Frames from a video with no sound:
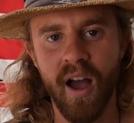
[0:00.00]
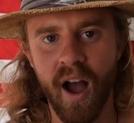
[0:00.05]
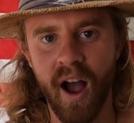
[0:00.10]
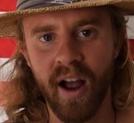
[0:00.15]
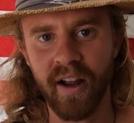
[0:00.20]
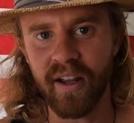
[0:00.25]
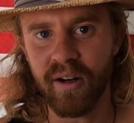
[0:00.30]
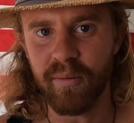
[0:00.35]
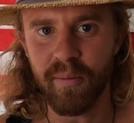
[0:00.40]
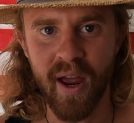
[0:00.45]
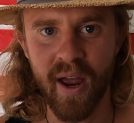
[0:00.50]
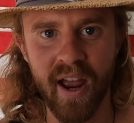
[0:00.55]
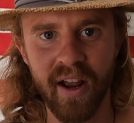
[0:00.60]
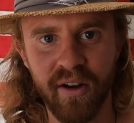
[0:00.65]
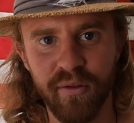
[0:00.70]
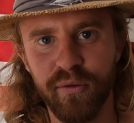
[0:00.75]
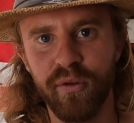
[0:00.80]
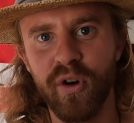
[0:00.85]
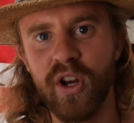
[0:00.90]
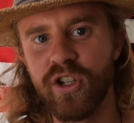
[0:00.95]
I could
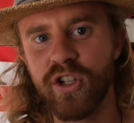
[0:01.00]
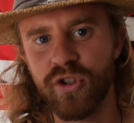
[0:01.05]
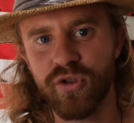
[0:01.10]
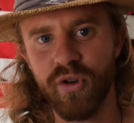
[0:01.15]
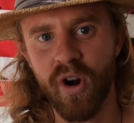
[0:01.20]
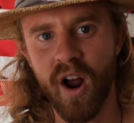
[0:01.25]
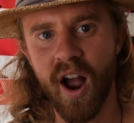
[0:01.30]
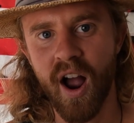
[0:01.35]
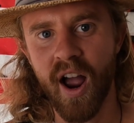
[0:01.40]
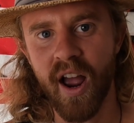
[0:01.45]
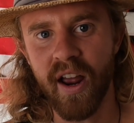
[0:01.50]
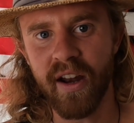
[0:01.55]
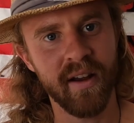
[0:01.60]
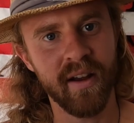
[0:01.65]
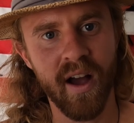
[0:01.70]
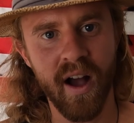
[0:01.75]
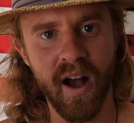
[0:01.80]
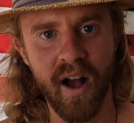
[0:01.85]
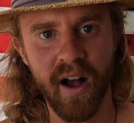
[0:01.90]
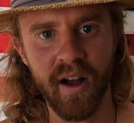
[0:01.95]
make freeze-dried
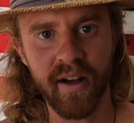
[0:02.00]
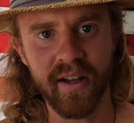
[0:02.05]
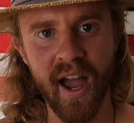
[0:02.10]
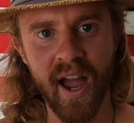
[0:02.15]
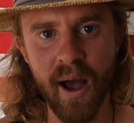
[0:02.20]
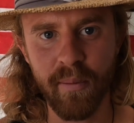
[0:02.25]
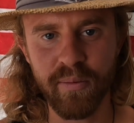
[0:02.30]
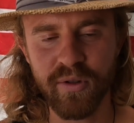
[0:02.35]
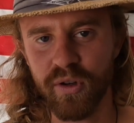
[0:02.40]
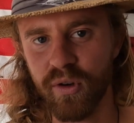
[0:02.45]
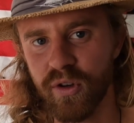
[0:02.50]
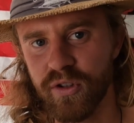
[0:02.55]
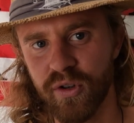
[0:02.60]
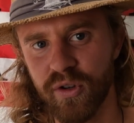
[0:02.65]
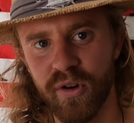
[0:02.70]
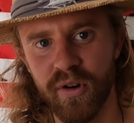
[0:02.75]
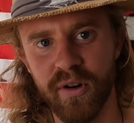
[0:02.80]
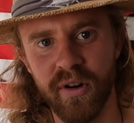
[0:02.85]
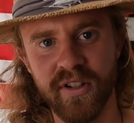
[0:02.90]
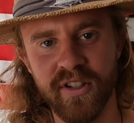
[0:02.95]
capsules
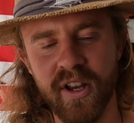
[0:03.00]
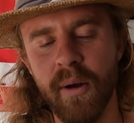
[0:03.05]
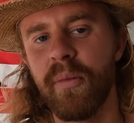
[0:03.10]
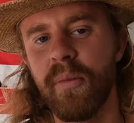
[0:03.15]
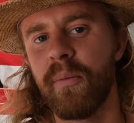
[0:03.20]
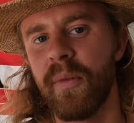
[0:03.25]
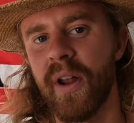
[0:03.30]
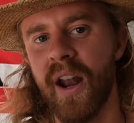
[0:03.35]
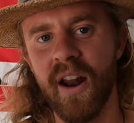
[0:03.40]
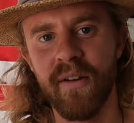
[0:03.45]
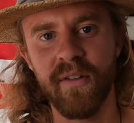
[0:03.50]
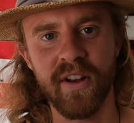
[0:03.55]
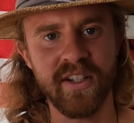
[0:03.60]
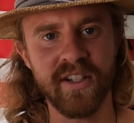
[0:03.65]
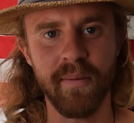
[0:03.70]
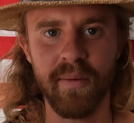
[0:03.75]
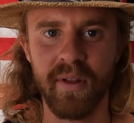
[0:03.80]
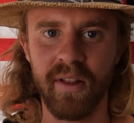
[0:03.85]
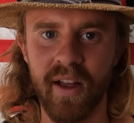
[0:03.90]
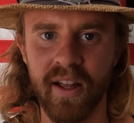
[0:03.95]
or supplement out of it,
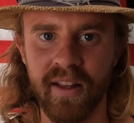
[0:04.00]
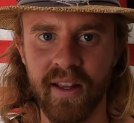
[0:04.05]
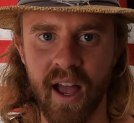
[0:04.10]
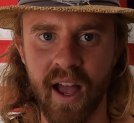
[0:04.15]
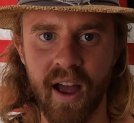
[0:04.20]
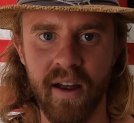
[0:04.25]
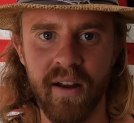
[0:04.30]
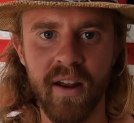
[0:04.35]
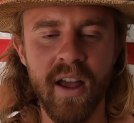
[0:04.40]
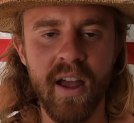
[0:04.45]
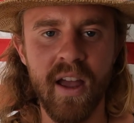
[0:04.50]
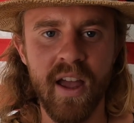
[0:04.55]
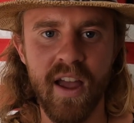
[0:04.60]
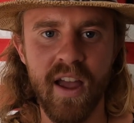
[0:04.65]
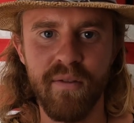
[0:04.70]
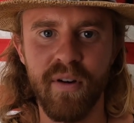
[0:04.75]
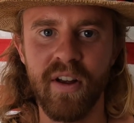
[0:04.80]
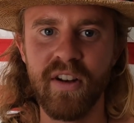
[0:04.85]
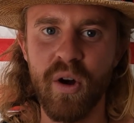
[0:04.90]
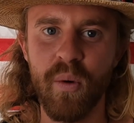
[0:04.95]
something like that,
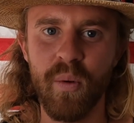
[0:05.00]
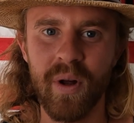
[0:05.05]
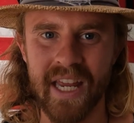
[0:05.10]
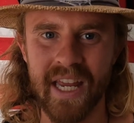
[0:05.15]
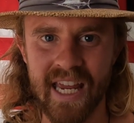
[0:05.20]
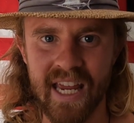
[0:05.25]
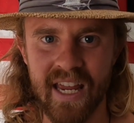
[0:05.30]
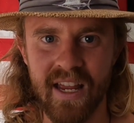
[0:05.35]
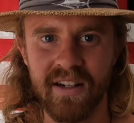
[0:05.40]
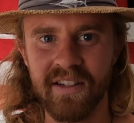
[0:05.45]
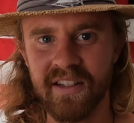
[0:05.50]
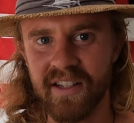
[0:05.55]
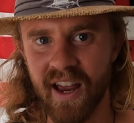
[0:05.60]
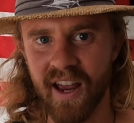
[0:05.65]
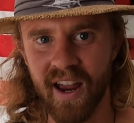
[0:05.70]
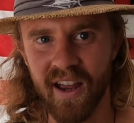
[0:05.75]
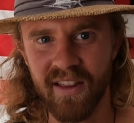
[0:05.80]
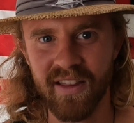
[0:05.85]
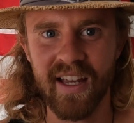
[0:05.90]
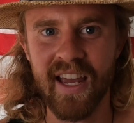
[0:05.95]
if I don't want to eat,
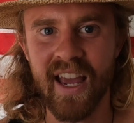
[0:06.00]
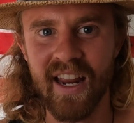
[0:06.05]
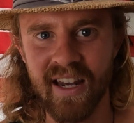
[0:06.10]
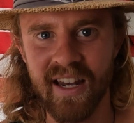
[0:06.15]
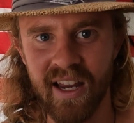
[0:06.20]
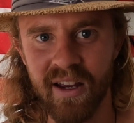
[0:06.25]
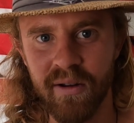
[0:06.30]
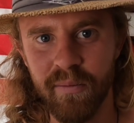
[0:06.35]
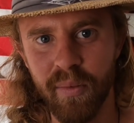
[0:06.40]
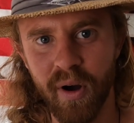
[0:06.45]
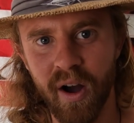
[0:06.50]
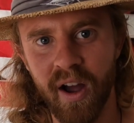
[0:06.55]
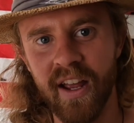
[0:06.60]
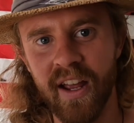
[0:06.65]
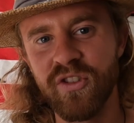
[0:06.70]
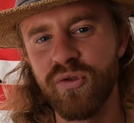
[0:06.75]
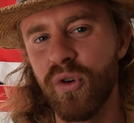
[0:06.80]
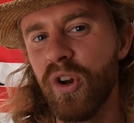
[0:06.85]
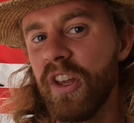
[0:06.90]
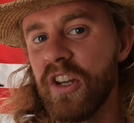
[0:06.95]
say, the kidney. But
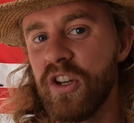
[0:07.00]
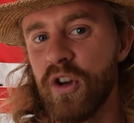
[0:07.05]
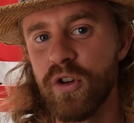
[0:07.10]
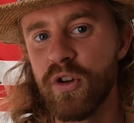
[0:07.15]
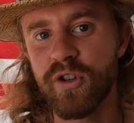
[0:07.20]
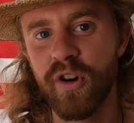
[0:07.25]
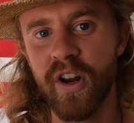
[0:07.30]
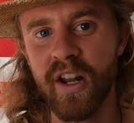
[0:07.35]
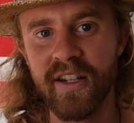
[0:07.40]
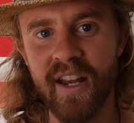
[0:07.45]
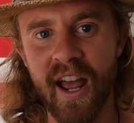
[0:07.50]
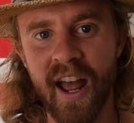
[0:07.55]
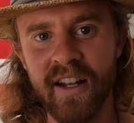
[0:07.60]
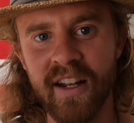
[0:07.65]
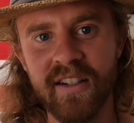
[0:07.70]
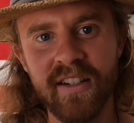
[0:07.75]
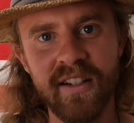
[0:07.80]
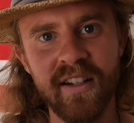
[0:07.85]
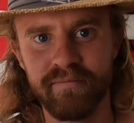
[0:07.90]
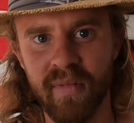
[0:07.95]
it's really nutrient
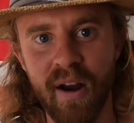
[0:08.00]
dense.